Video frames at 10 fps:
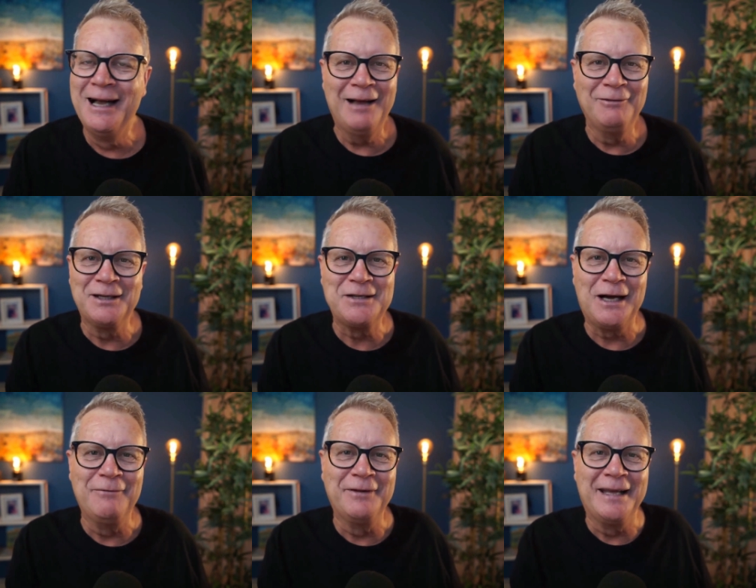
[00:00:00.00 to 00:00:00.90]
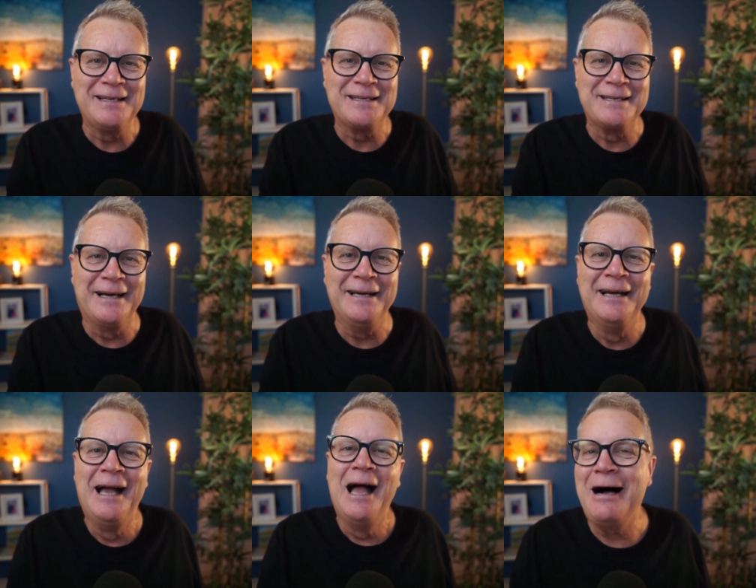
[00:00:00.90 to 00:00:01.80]
I haven't got time for that today.
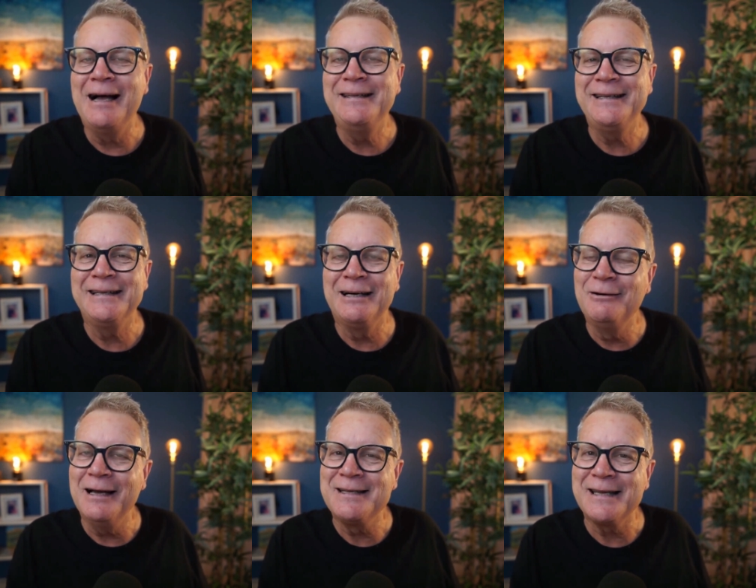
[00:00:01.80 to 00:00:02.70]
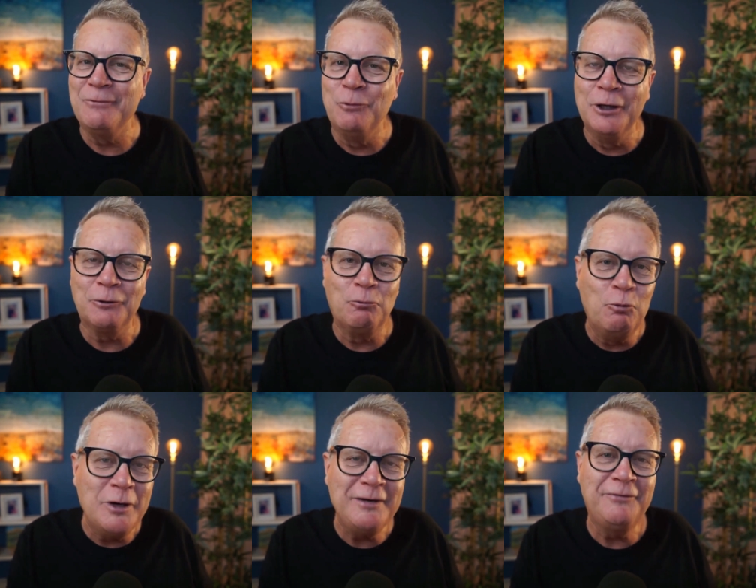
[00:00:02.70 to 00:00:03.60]
I think, though, as they work
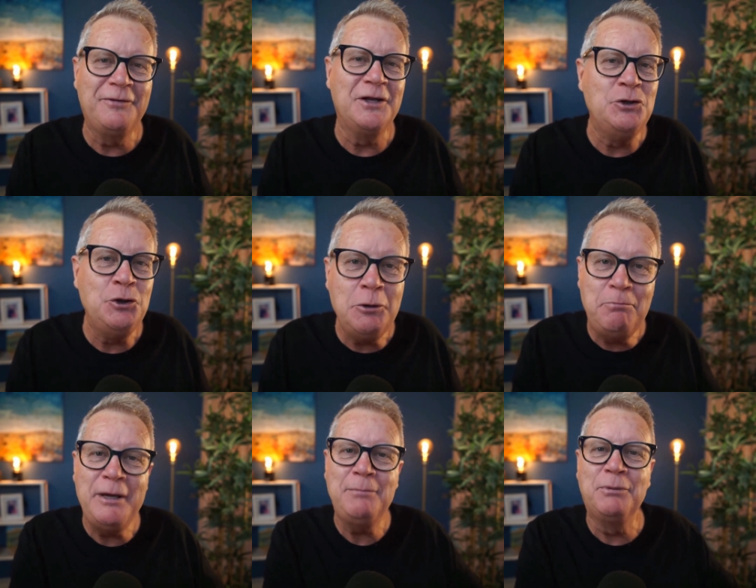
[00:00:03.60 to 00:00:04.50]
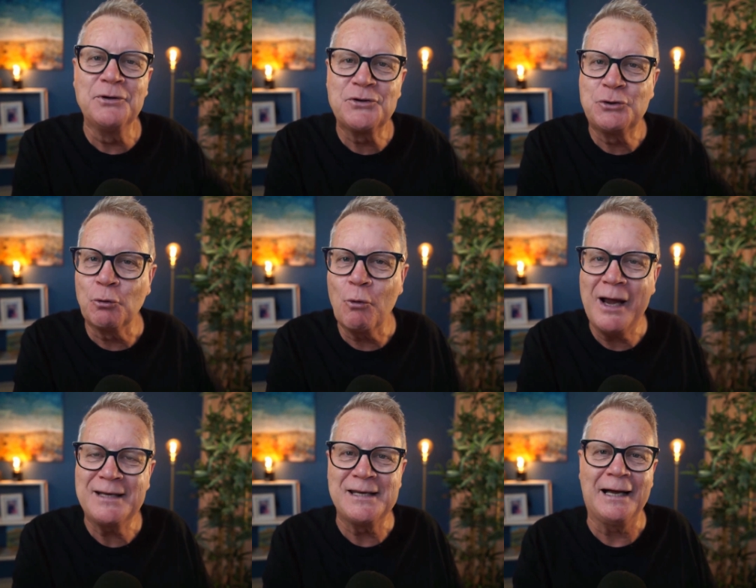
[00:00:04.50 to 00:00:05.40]
with the new people's
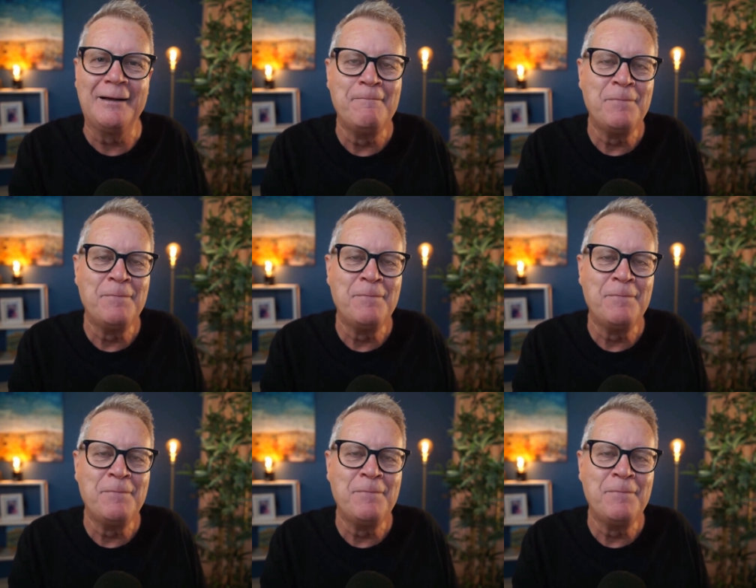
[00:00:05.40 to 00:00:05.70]
director,